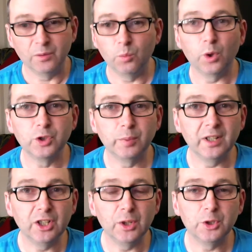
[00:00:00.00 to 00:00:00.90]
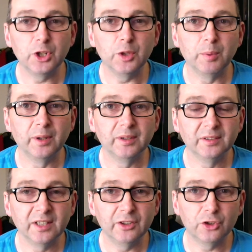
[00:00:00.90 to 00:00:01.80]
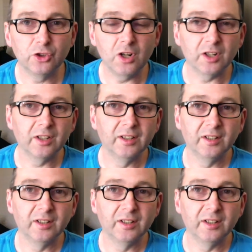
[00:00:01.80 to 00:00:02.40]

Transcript: watch a bit of YouTube in the truck.